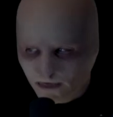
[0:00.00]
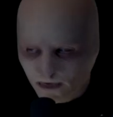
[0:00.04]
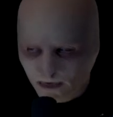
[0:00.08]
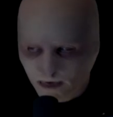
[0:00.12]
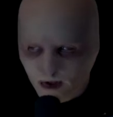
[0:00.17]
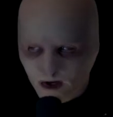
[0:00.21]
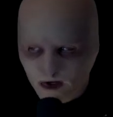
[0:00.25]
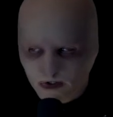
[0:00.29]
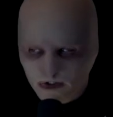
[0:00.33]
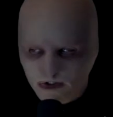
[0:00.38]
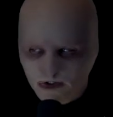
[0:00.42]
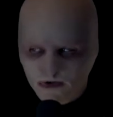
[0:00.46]
I feel
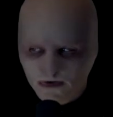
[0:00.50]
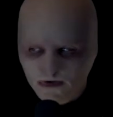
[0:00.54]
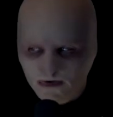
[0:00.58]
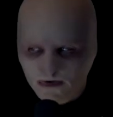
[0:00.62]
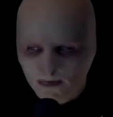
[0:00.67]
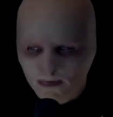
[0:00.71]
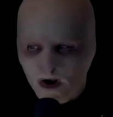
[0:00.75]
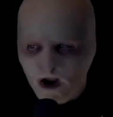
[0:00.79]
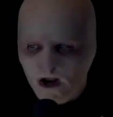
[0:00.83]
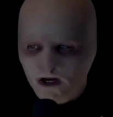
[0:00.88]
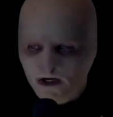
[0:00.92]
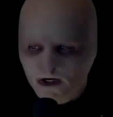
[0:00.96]
that is due
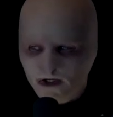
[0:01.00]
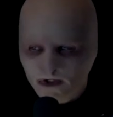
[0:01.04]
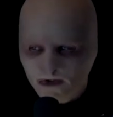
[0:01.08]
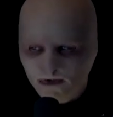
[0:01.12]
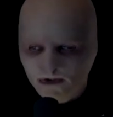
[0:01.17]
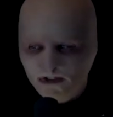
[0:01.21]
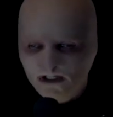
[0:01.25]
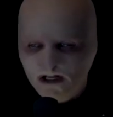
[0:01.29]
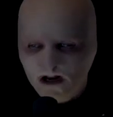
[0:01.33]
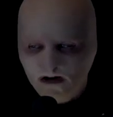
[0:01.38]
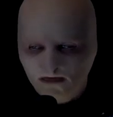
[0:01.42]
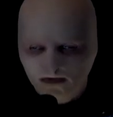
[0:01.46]
to my
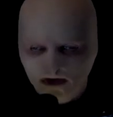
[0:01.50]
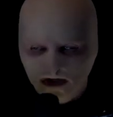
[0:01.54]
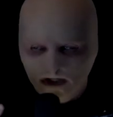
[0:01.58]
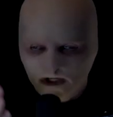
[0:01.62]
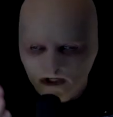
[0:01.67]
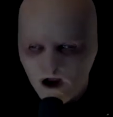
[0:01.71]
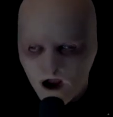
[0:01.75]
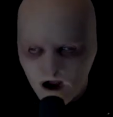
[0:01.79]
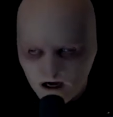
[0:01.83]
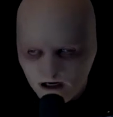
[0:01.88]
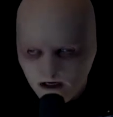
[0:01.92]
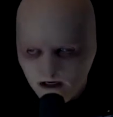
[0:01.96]
initial state of
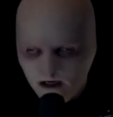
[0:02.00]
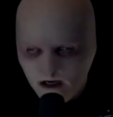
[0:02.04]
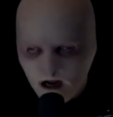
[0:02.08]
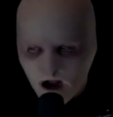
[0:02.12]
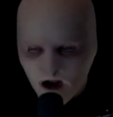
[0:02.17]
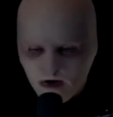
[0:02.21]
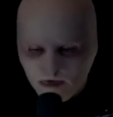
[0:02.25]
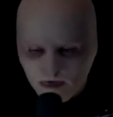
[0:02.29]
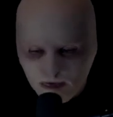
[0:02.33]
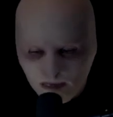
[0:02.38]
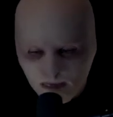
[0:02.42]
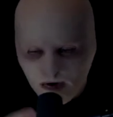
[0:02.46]
shock
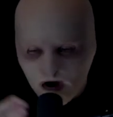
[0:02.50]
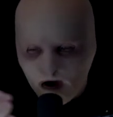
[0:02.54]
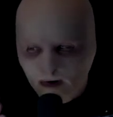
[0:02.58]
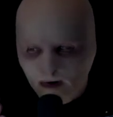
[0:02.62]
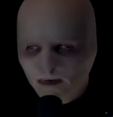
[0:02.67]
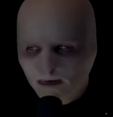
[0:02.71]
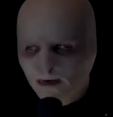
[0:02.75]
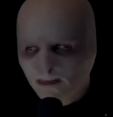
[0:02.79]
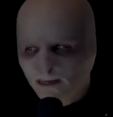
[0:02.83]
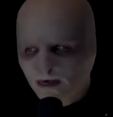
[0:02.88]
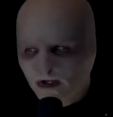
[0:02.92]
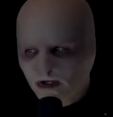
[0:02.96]
from
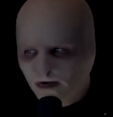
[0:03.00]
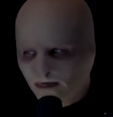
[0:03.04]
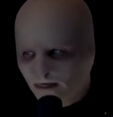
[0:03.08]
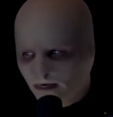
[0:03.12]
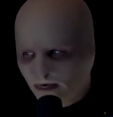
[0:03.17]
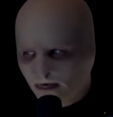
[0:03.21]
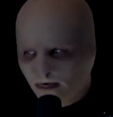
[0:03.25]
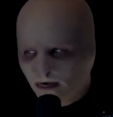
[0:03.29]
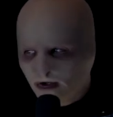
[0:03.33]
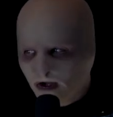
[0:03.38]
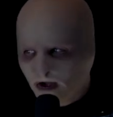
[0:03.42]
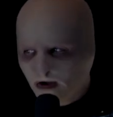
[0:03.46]
rapid
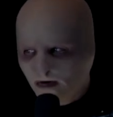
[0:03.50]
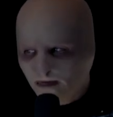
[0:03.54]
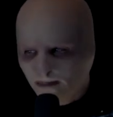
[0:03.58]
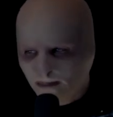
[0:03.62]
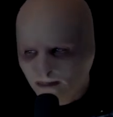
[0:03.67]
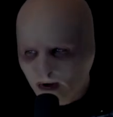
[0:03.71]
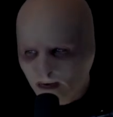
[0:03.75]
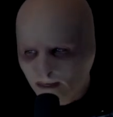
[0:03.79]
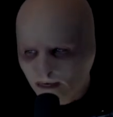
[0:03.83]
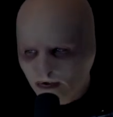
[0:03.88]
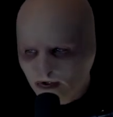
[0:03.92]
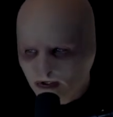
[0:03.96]
upheaval of
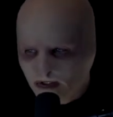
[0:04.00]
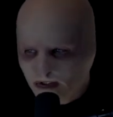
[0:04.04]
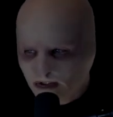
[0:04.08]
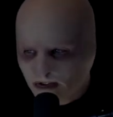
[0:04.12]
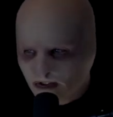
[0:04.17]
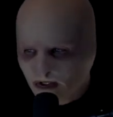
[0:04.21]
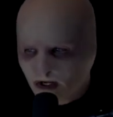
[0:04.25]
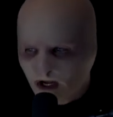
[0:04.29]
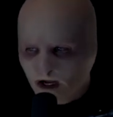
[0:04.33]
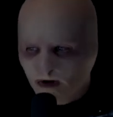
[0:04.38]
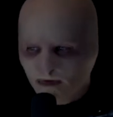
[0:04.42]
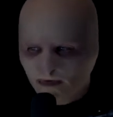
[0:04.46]

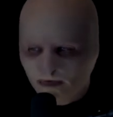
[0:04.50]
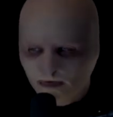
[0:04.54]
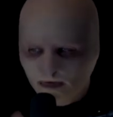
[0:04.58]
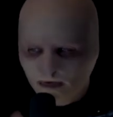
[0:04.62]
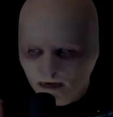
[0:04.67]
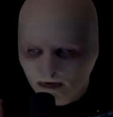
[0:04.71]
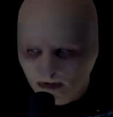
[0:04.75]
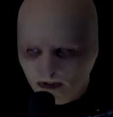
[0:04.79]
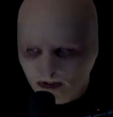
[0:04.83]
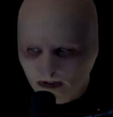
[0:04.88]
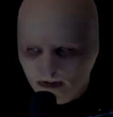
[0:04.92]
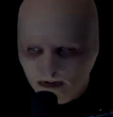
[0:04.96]
memories and
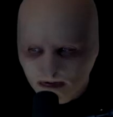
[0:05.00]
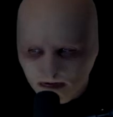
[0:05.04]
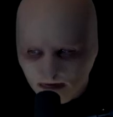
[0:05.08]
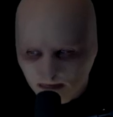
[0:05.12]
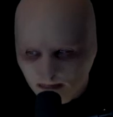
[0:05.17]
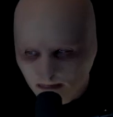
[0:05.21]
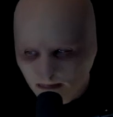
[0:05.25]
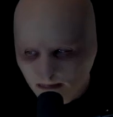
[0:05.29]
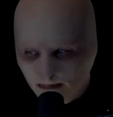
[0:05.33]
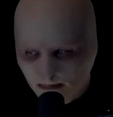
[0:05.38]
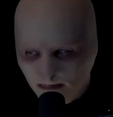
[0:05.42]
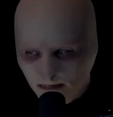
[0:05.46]
feelings.